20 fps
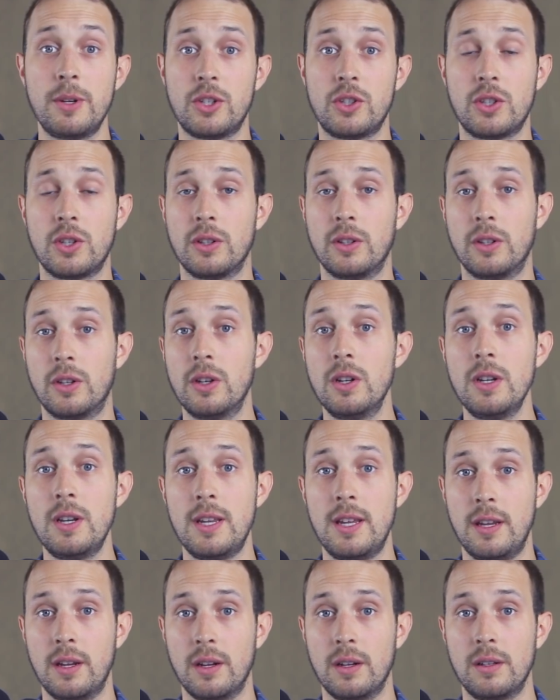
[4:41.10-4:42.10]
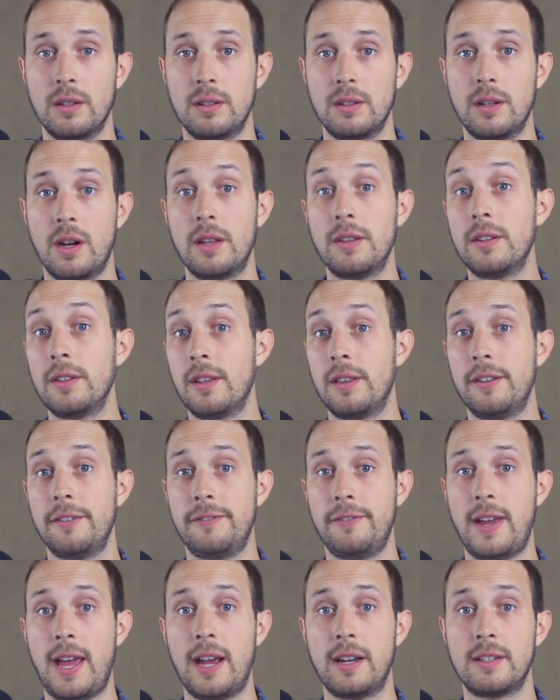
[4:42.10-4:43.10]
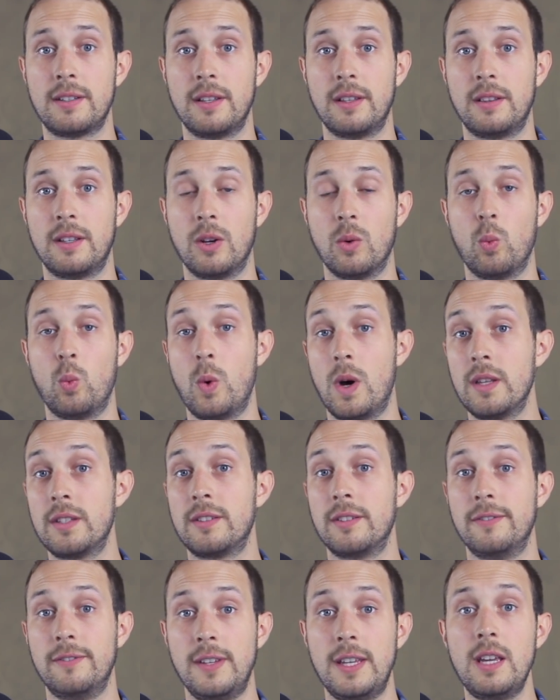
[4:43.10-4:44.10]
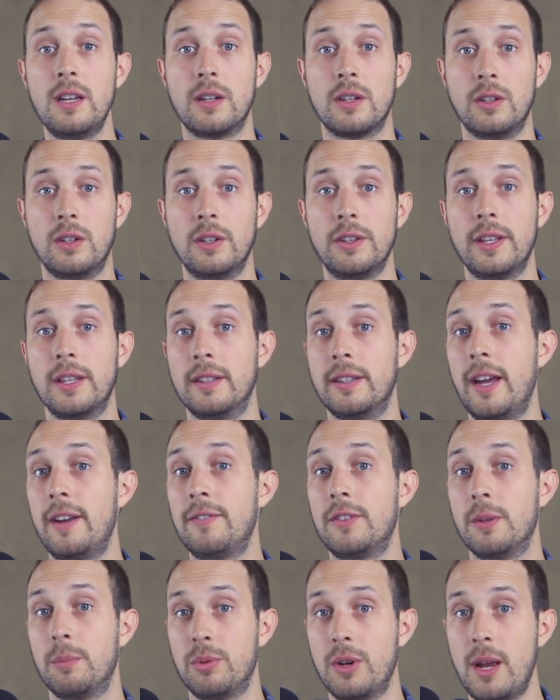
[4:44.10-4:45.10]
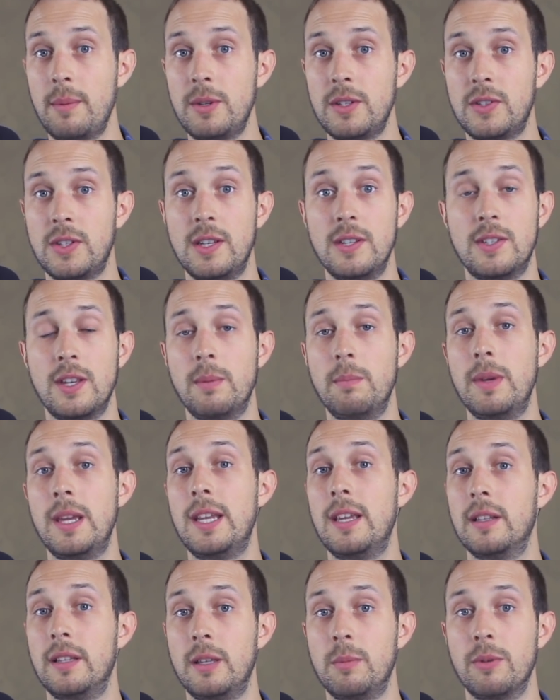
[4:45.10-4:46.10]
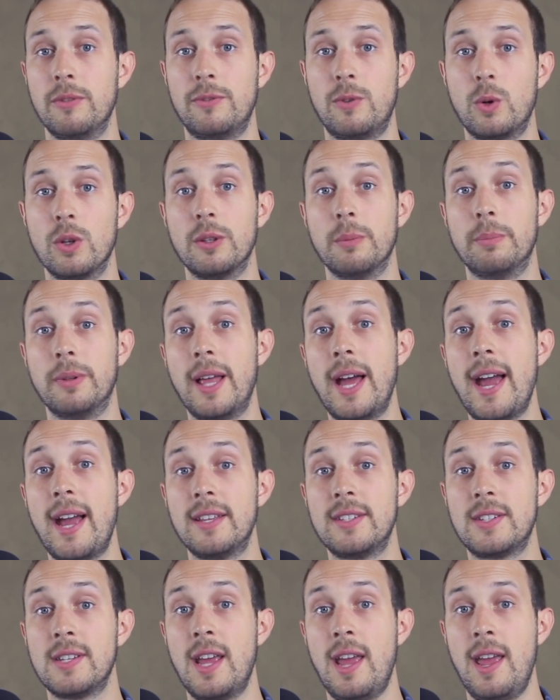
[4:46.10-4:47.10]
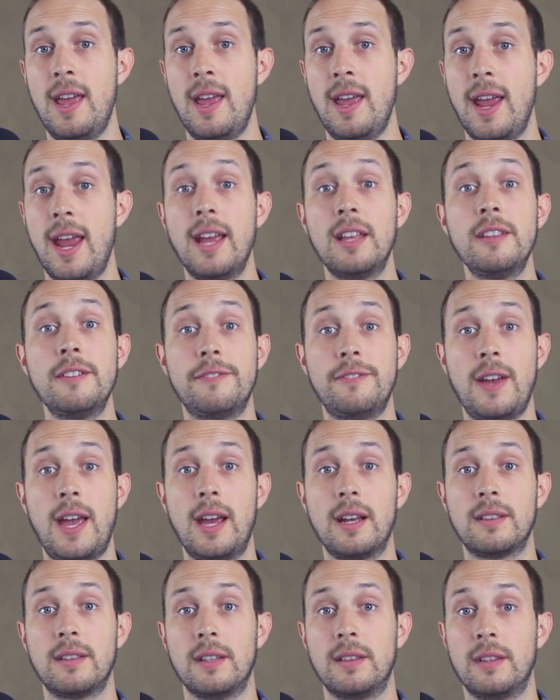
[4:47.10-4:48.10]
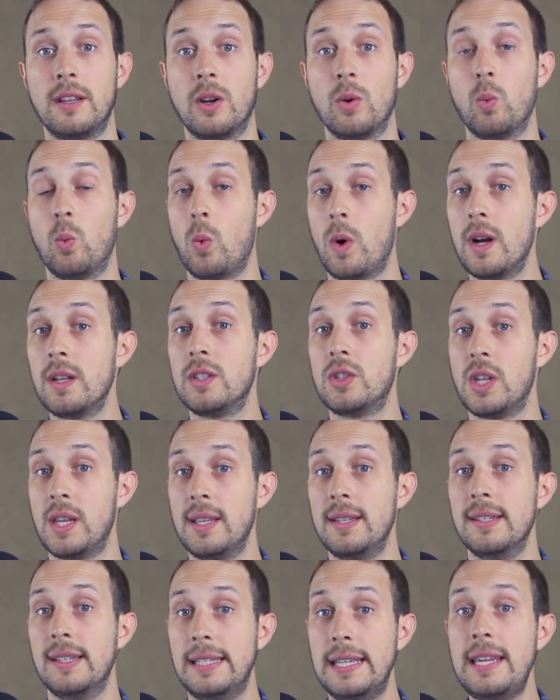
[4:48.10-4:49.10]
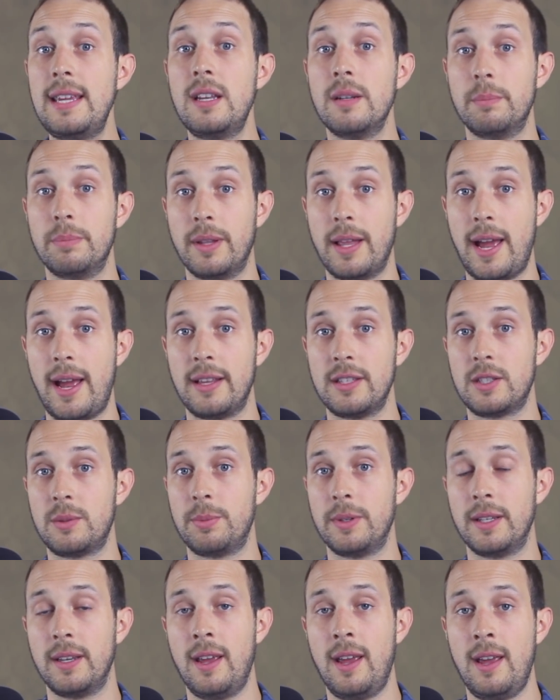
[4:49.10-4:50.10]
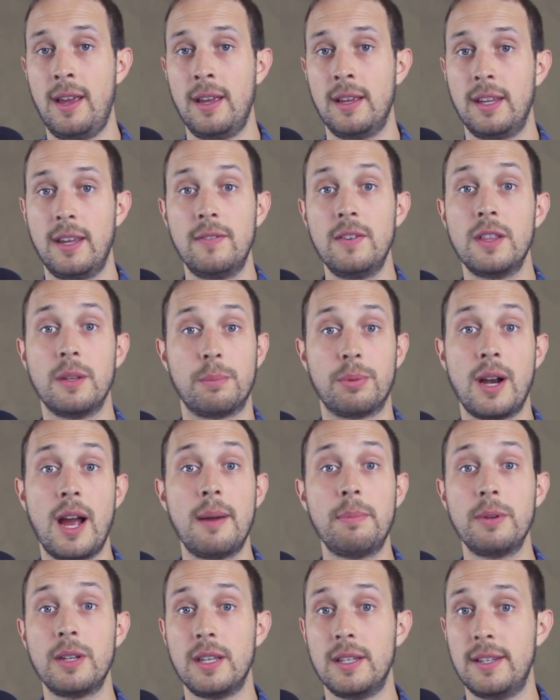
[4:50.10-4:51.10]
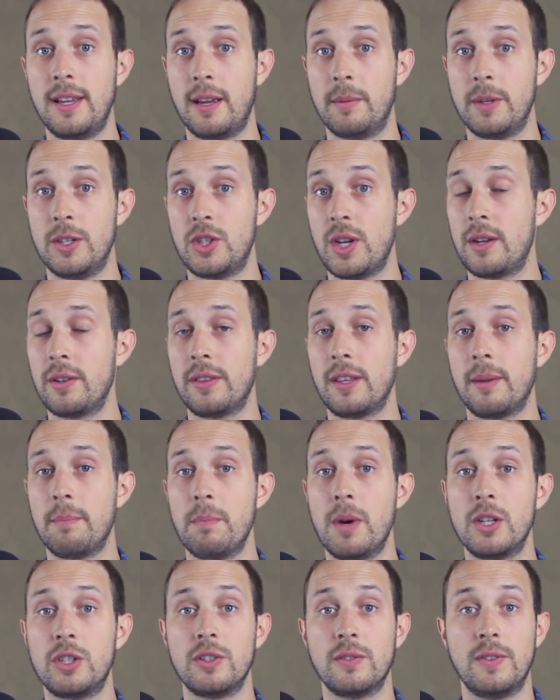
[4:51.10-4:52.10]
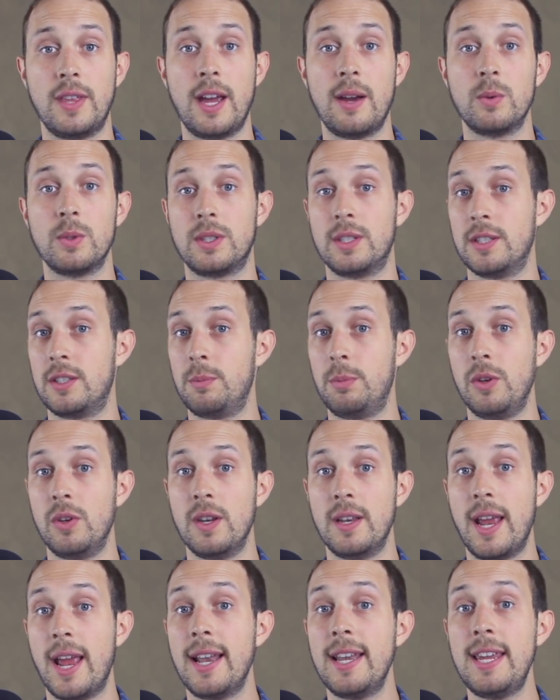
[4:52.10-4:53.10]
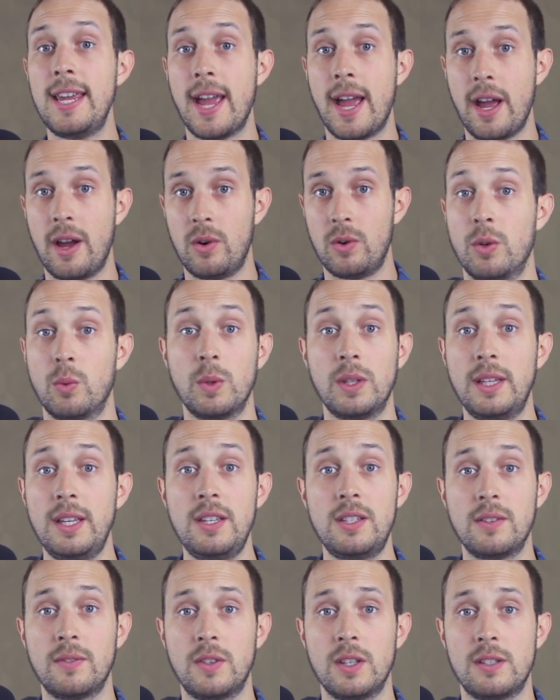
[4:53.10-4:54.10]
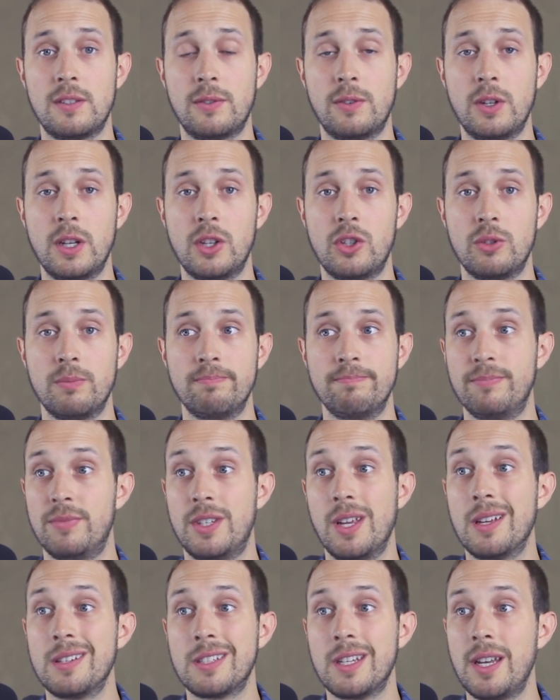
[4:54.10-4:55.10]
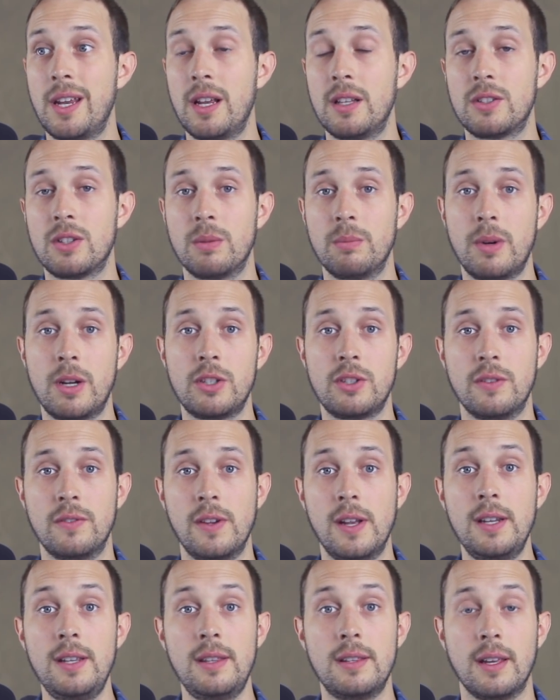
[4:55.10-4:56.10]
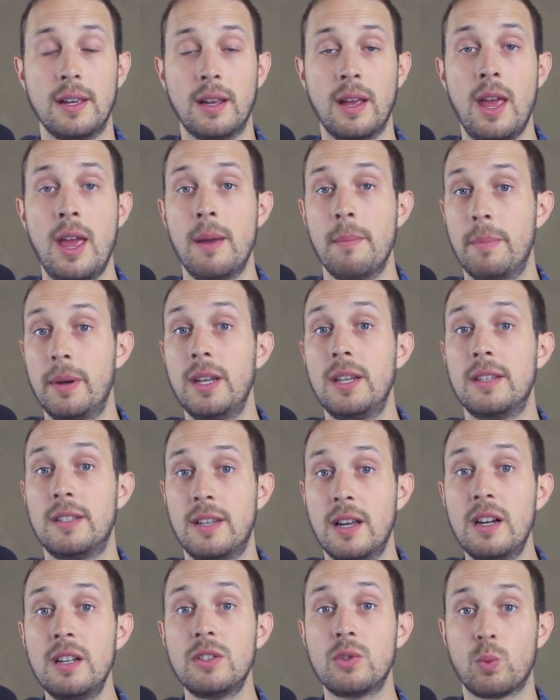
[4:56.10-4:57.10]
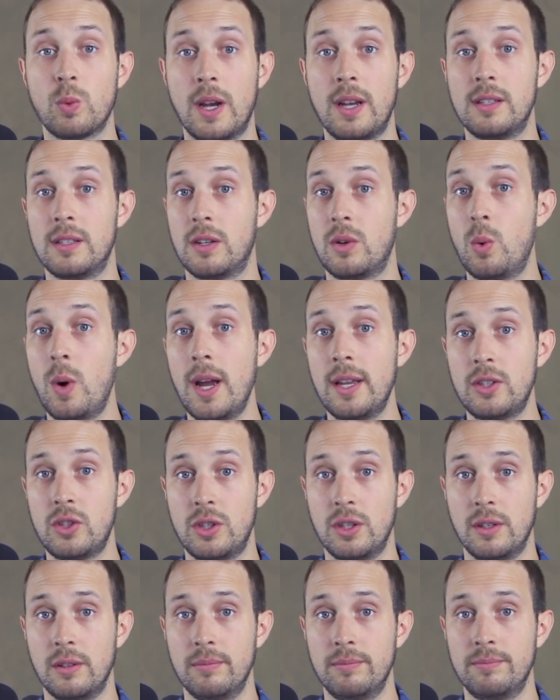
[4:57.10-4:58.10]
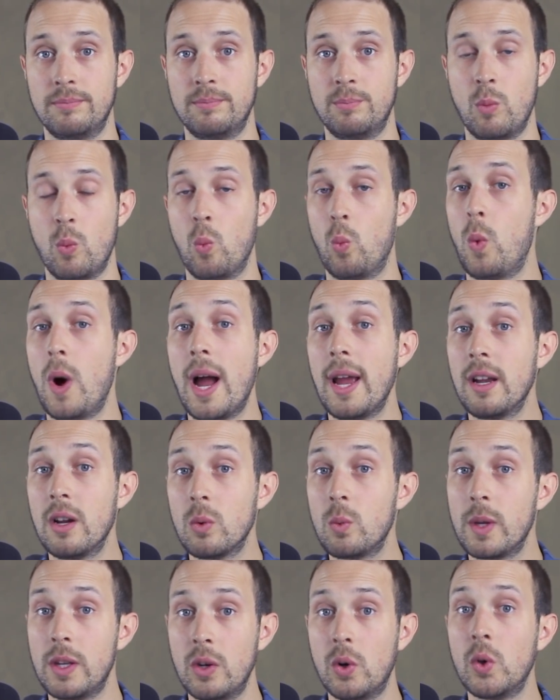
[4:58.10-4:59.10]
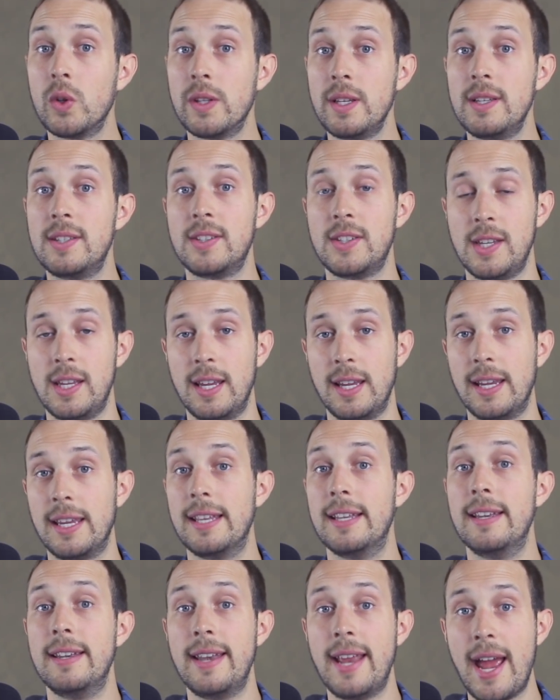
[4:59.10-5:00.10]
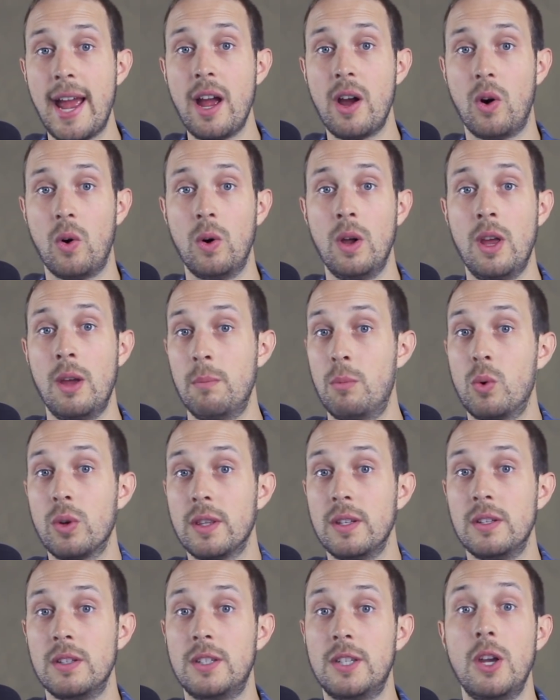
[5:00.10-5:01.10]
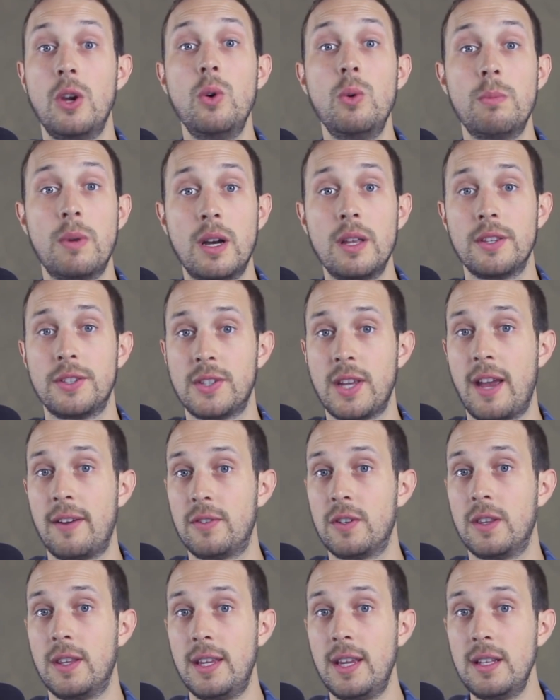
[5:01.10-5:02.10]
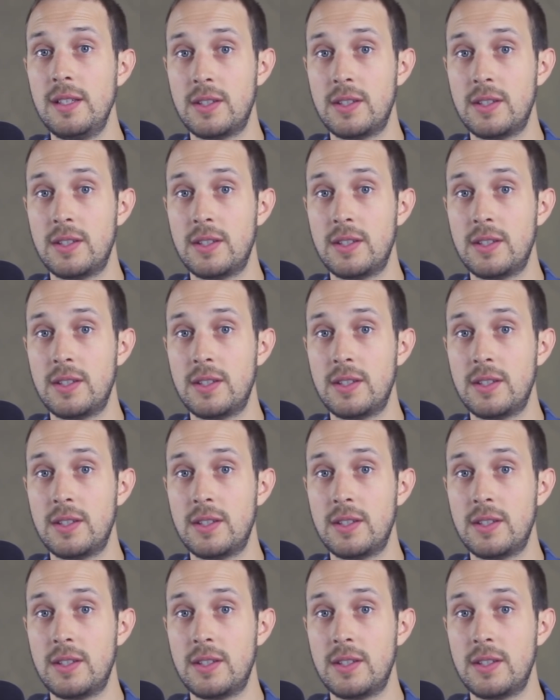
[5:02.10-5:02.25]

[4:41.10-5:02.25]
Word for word: much to learn here other than the fact that there was a vehicle that left the premises immediately before the blast, and the fact that there was indeed a blast, but given the property damage, I don't think much of that was disputed anyhow. The release of this footage doesn't answer much of anything, but it does raise a question. Why are we only seeing it now, more than two months after the